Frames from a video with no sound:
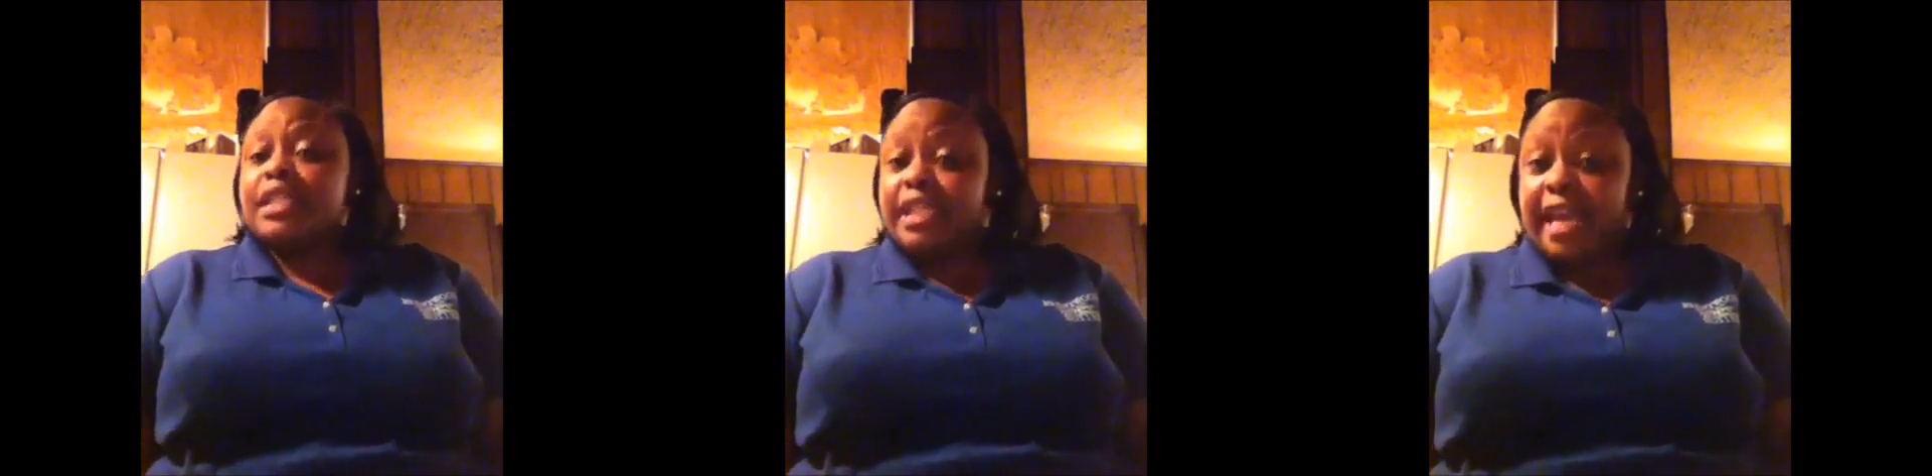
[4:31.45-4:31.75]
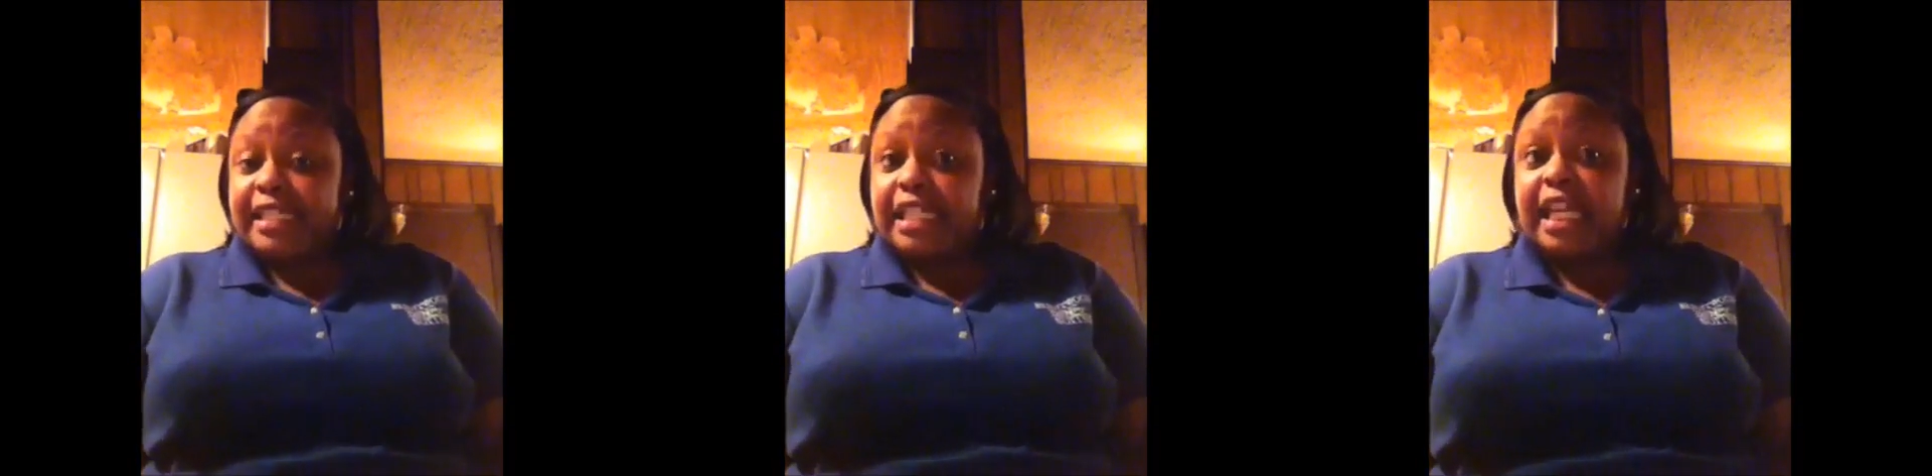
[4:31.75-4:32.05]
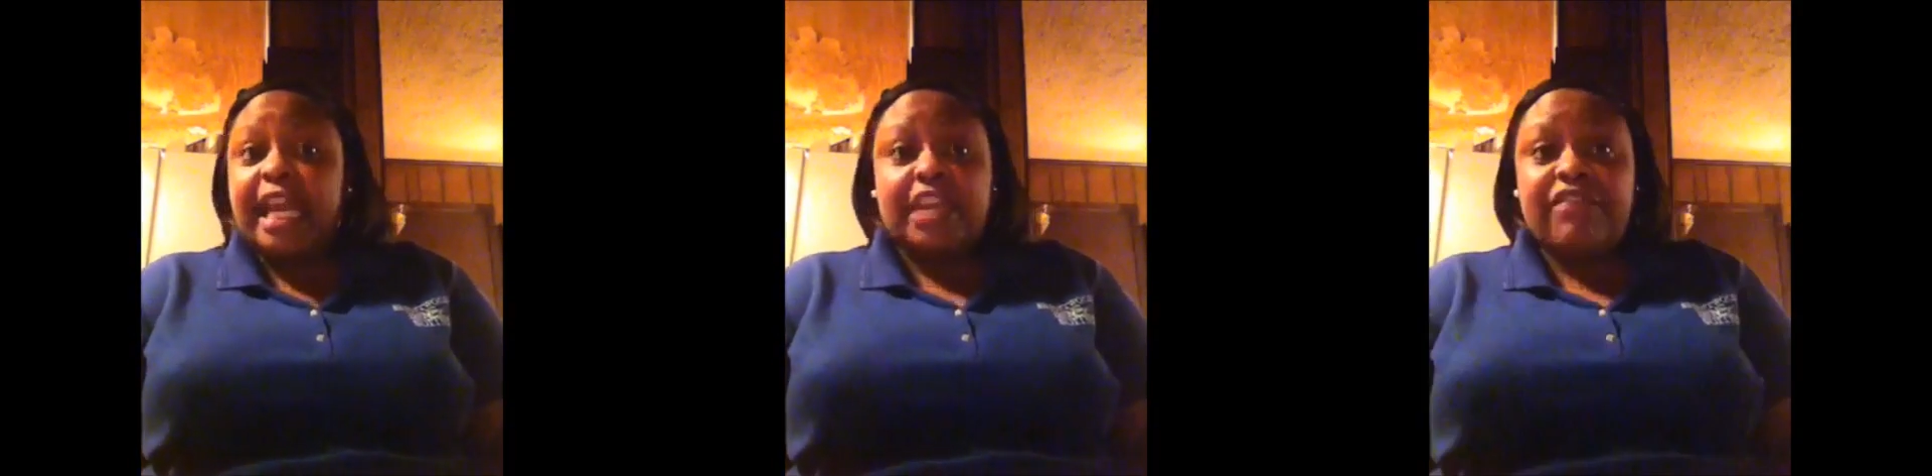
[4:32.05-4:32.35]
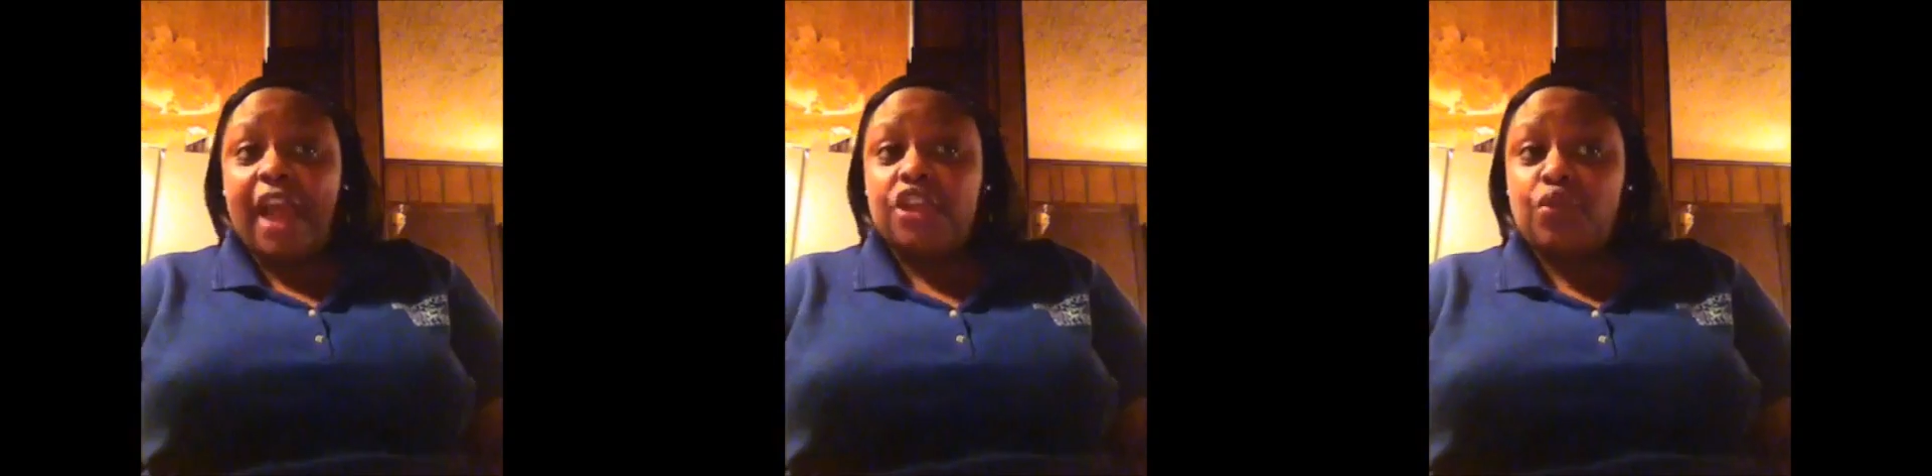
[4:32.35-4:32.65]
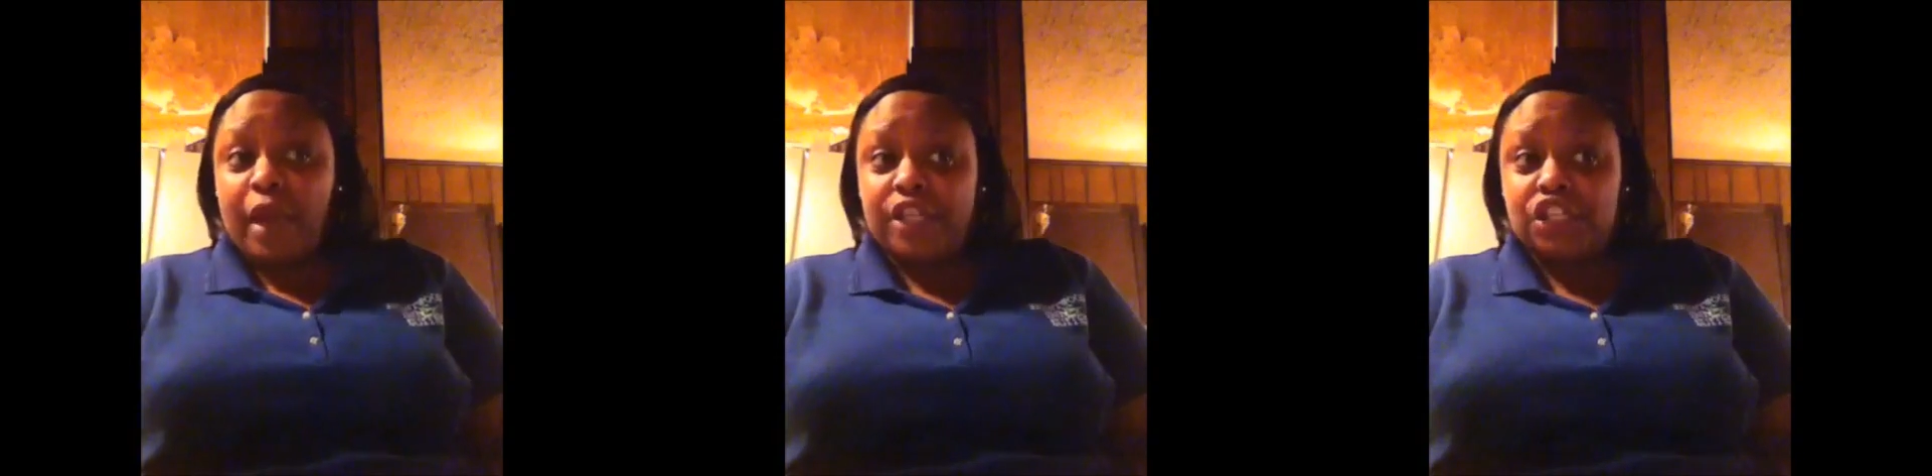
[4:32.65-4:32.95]
testing, and
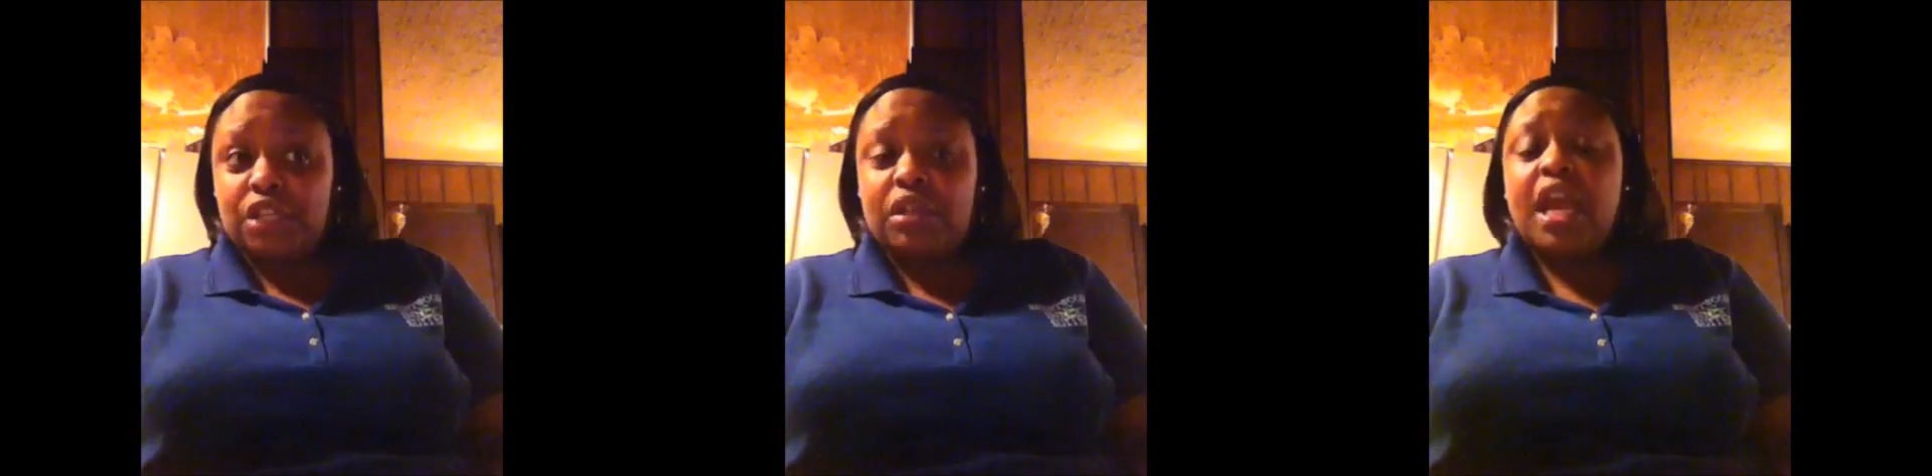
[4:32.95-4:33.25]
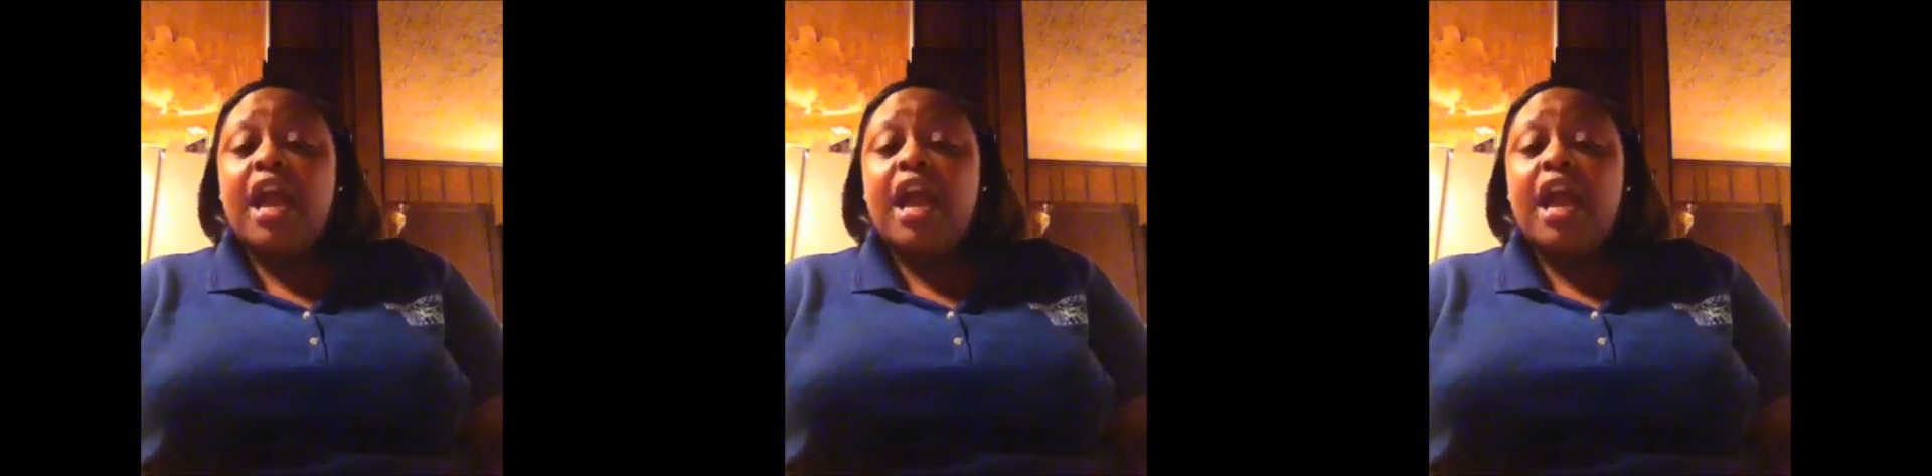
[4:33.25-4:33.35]
evaluation